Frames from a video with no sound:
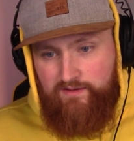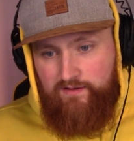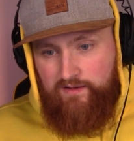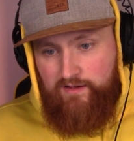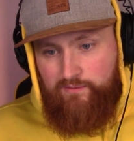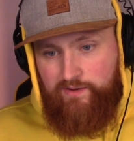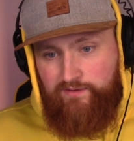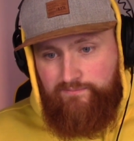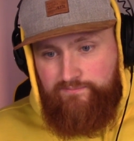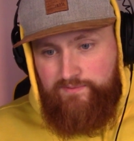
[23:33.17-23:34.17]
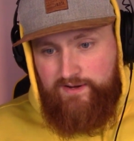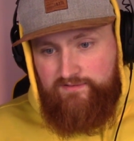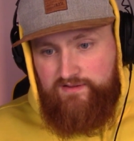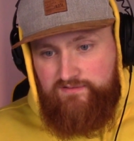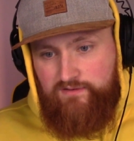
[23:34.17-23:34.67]
Well, I
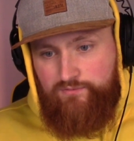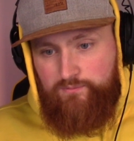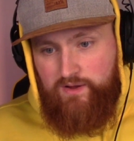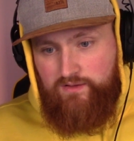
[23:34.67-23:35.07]
guess that's it for My